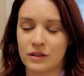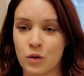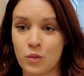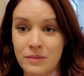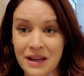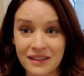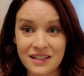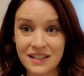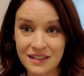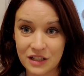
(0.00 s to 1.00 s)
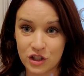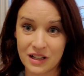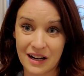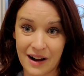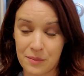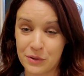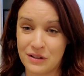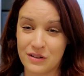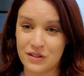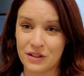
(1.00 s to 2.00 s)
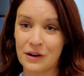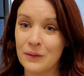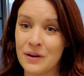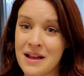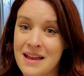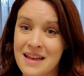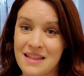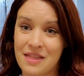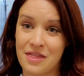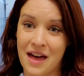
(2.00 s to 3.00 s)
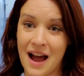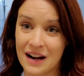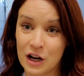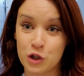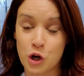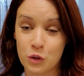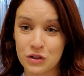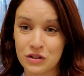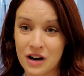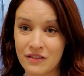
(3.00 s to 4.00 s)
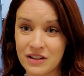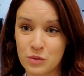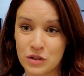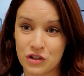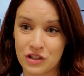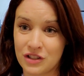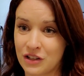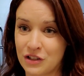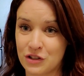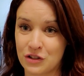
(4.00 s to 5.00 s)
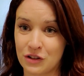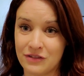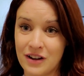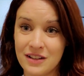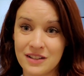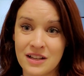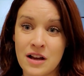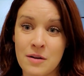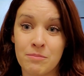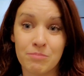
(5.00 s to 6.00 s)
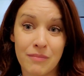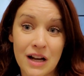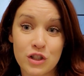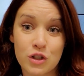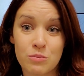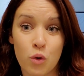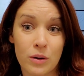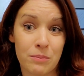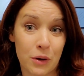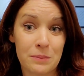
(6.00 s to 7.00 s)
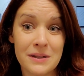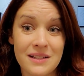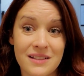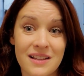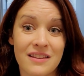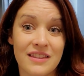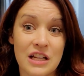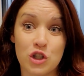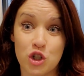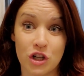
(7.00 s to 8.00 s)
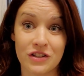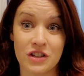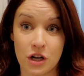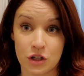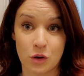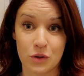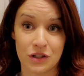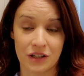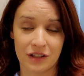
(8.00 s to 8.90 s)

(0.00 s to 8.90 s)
We made the decision a couple years ago that a toaster oven was just going to serve us much more purpose than just a toaster.